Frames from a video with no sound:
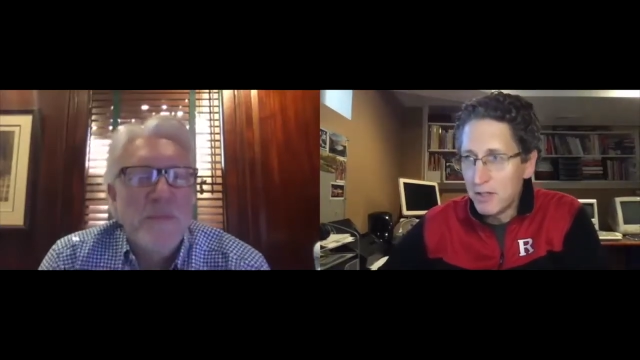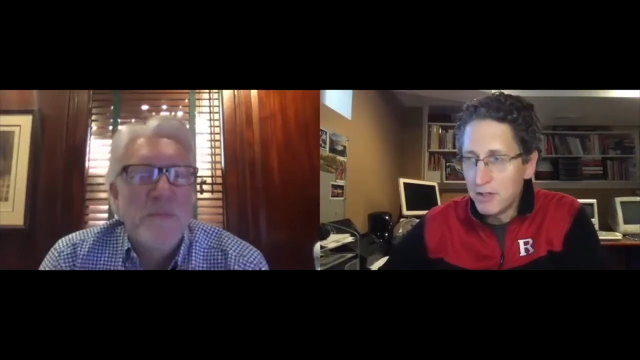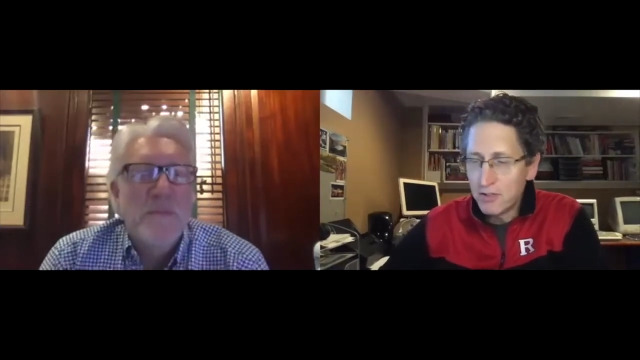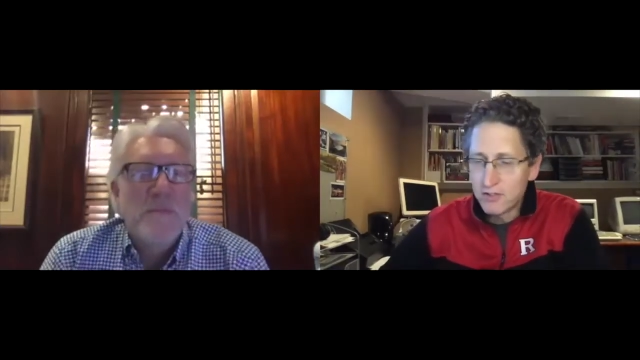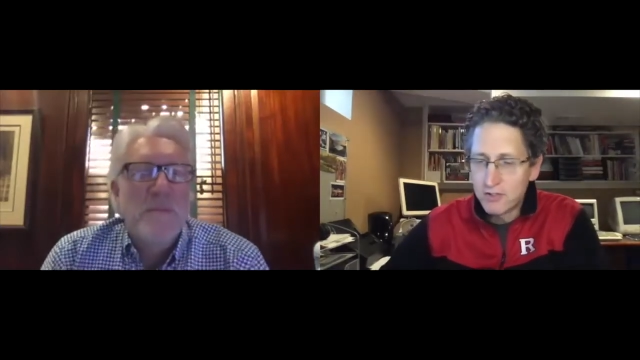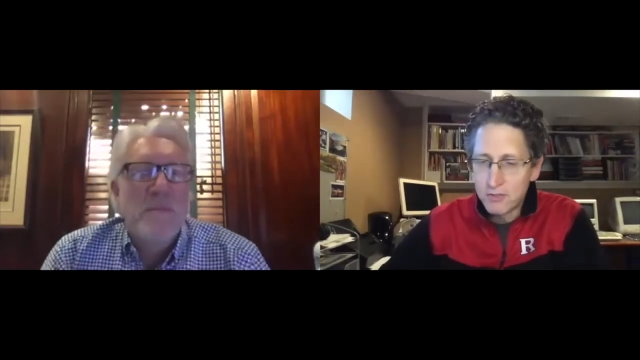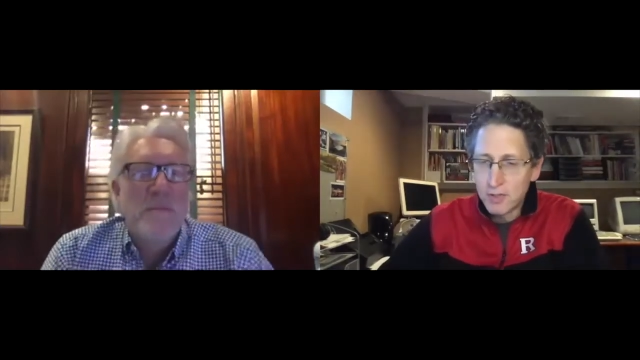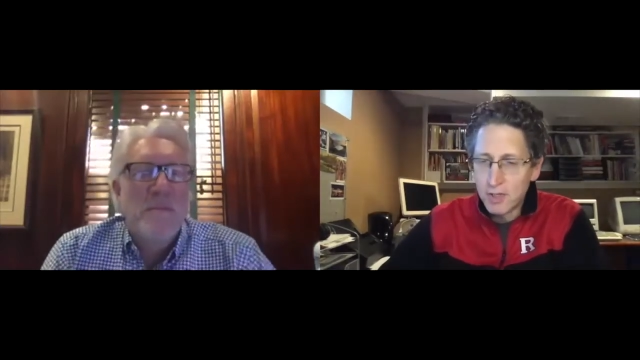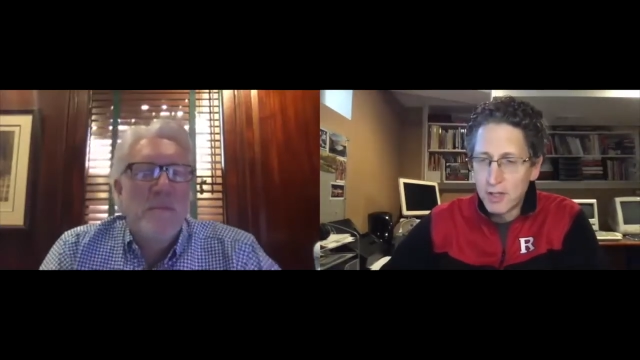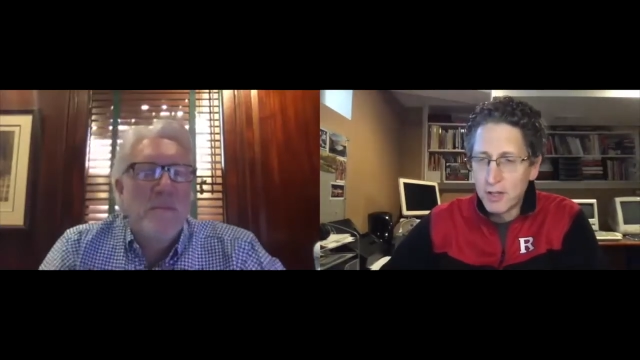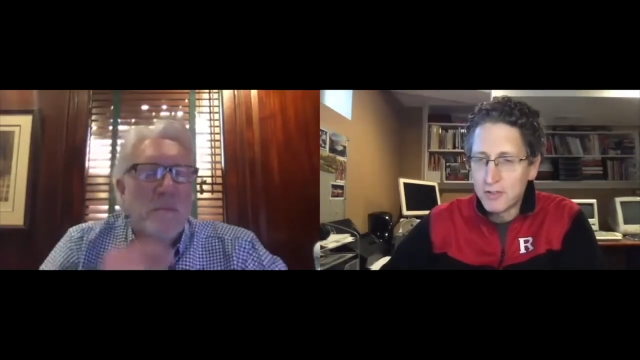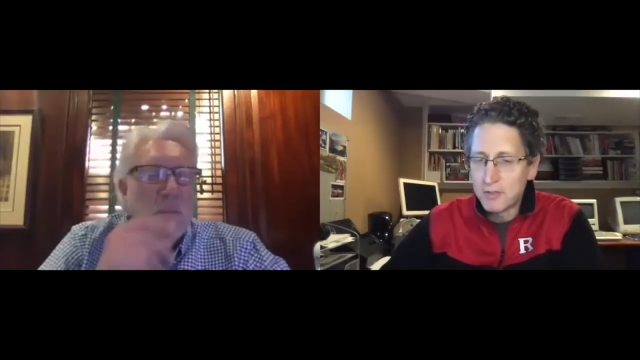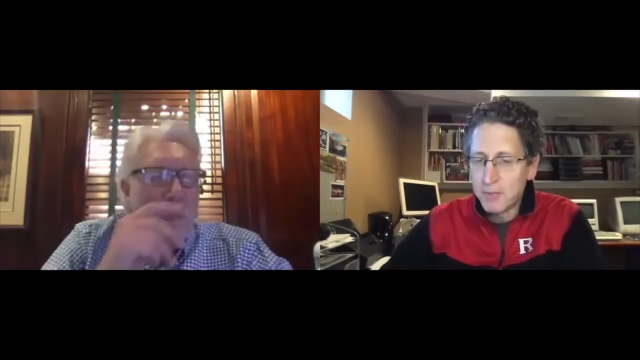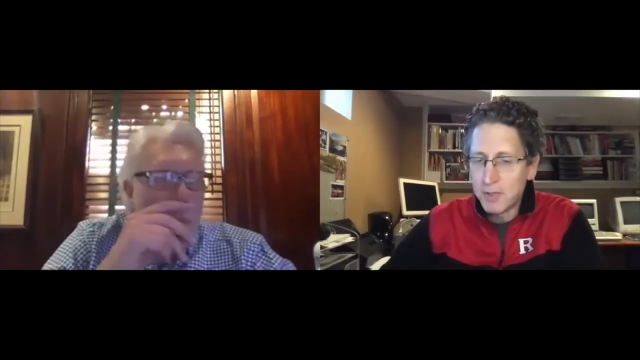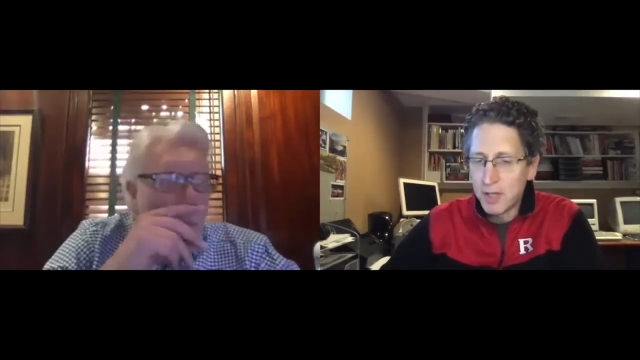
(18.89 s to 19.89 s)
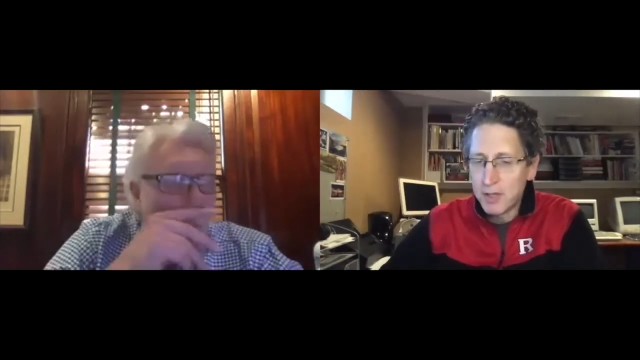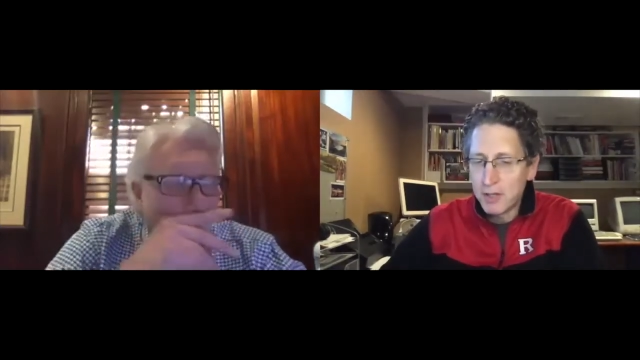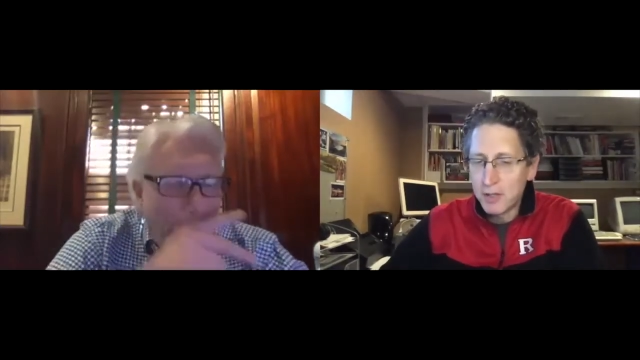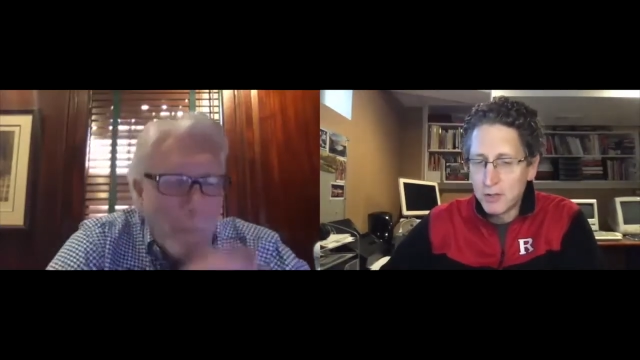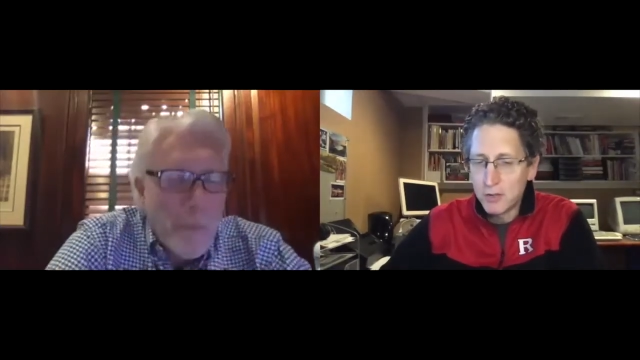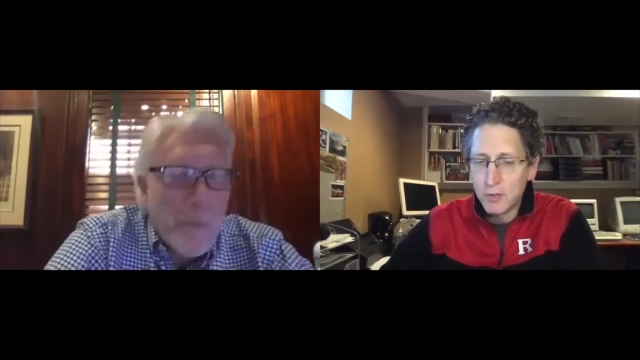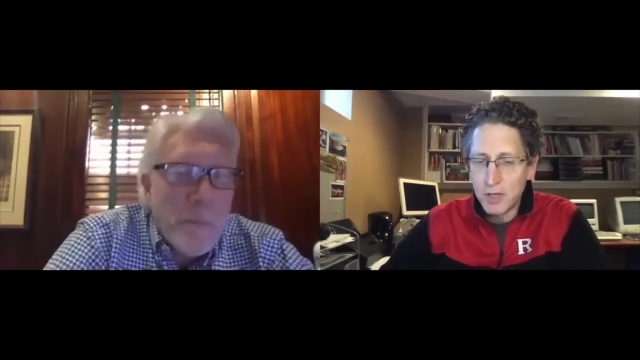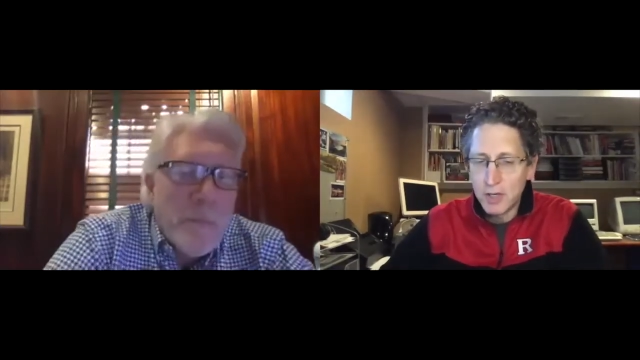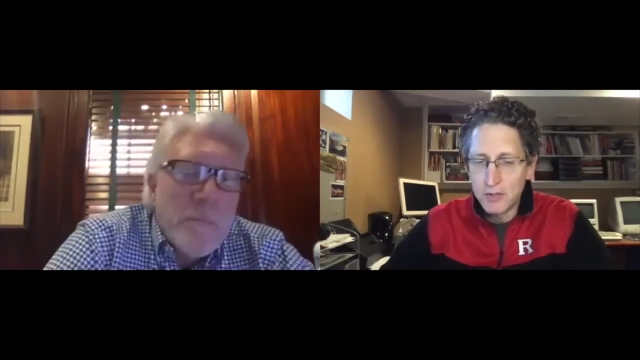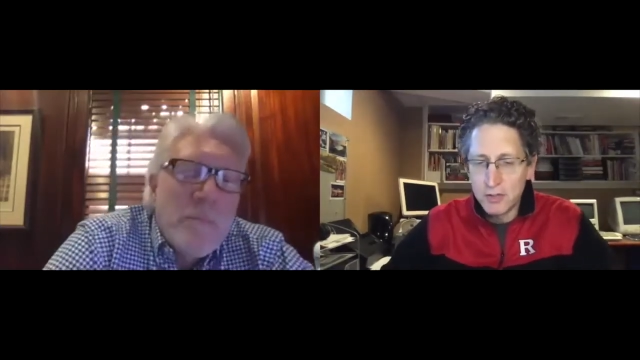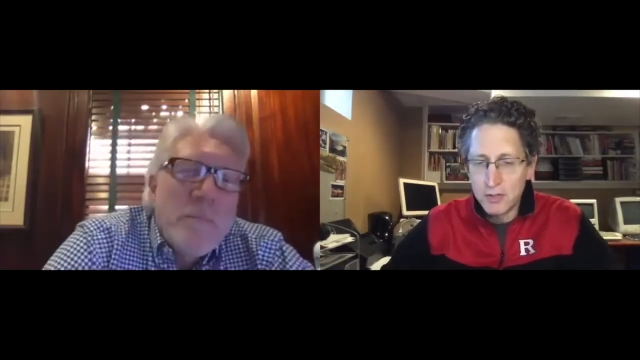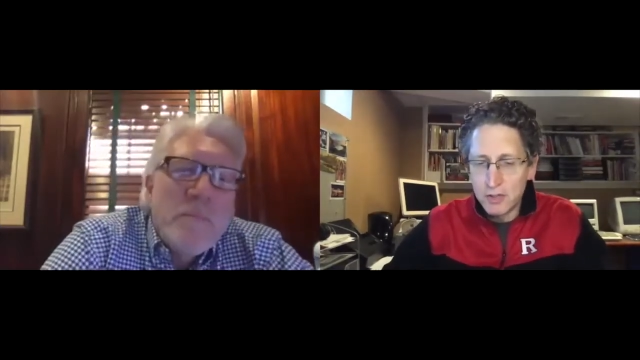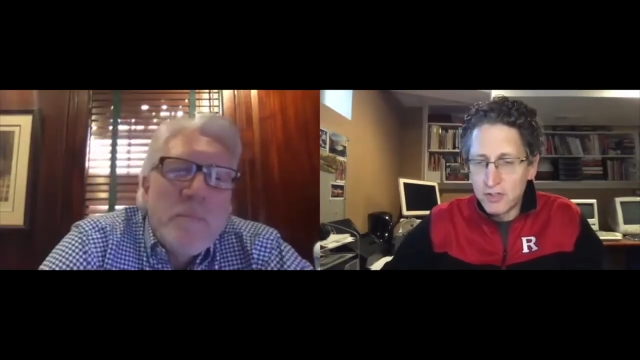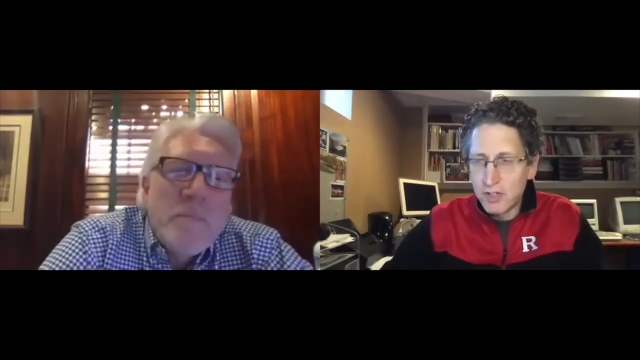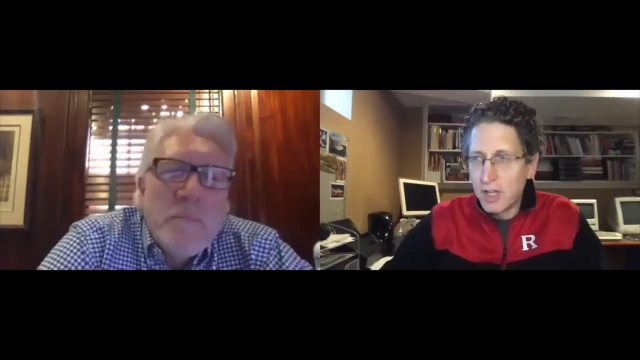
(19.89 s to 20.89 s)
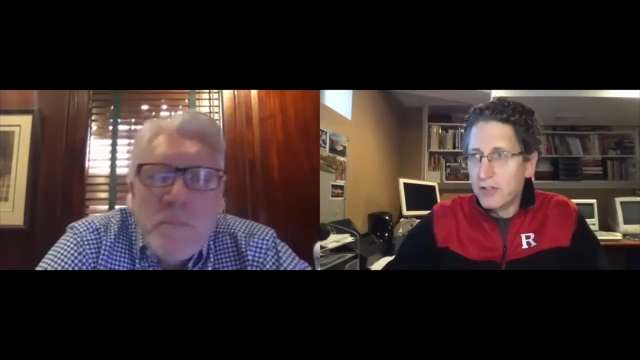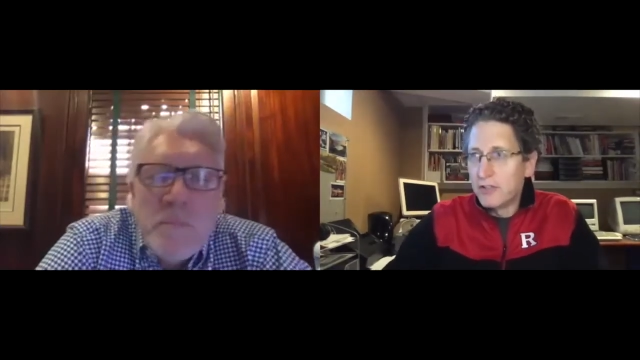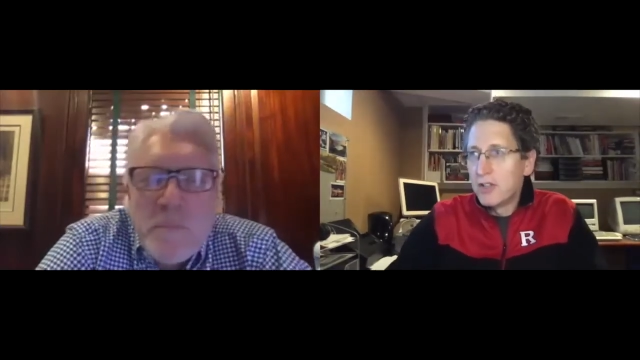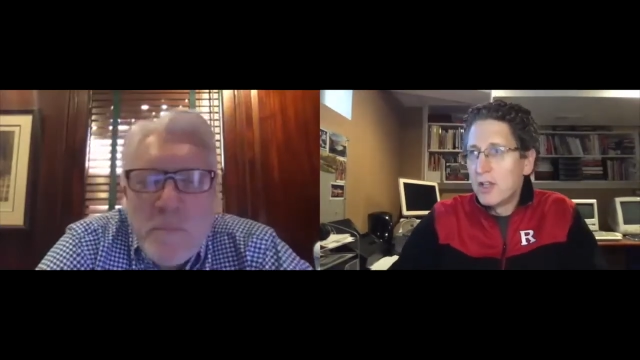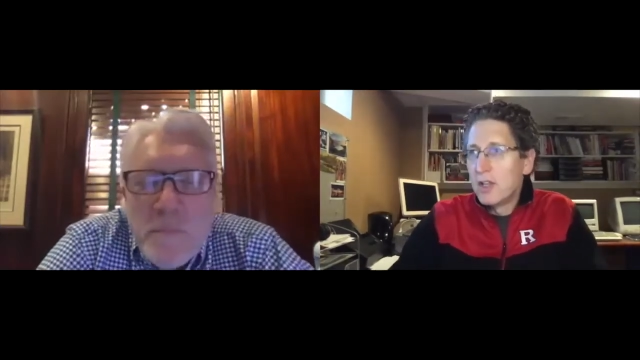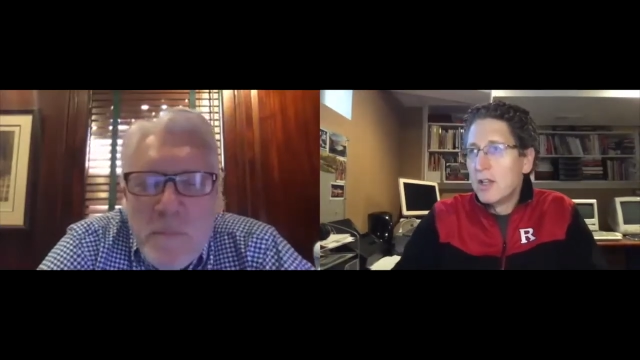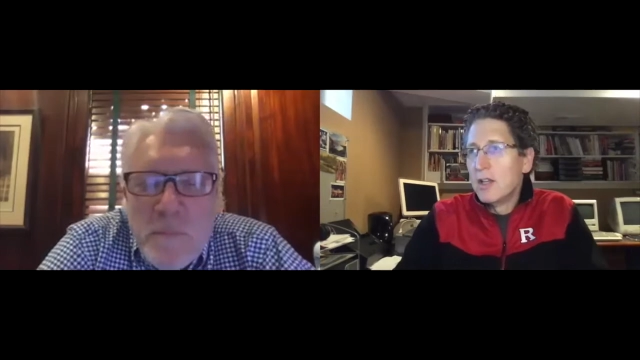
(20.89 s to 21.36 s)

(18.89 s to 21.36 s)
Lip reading: This is something I know you wanted to discuss.